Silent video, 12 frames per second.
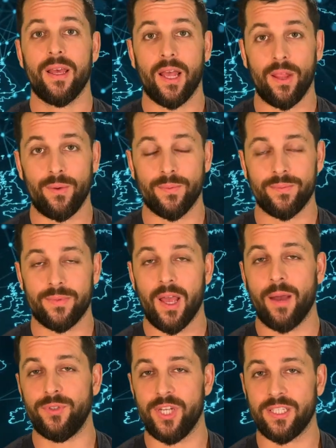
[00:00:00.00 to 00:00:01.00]
Hello,
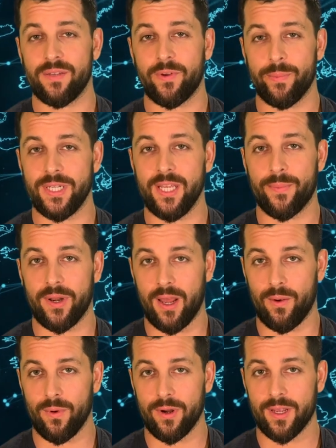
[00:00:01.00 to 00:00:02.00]
I'm Jason from the Deeper
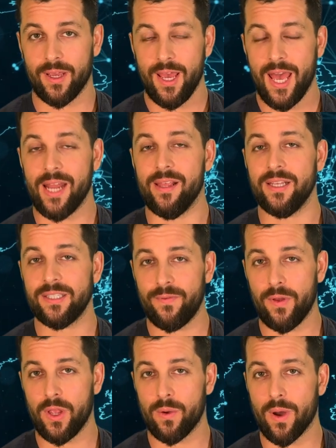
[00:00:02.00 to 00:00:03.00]
Network, and in this
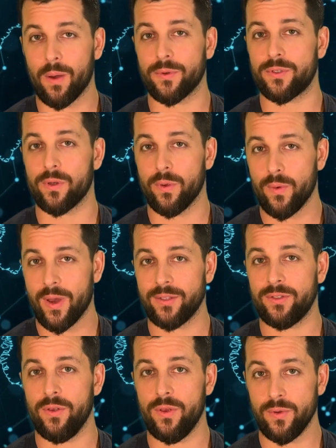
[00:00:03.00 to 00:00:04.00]
video I will show you how
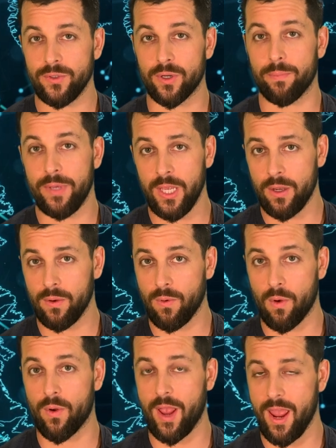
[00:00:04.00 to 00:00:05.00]
to use your Pico
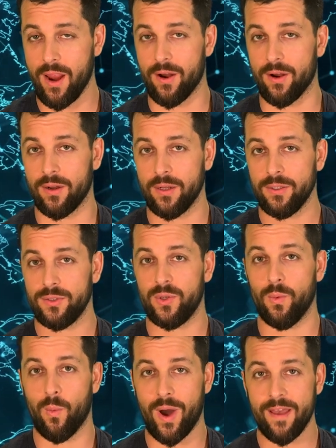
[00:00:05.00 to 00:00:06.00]
or Air to
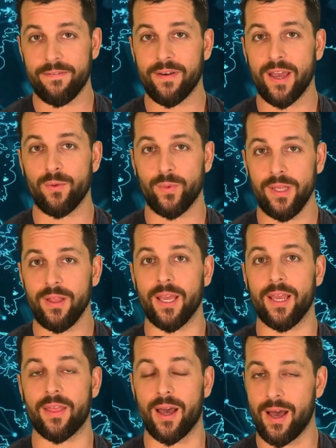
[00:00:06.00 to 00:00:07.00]
Wi-Fi
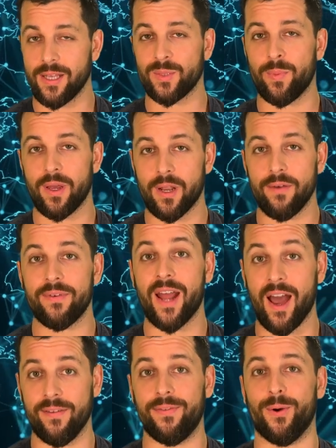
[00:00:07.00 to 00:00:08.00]
relay the hotspot of an
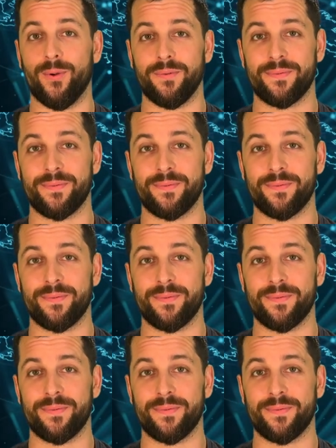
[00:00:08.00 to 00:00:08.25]
iPhone.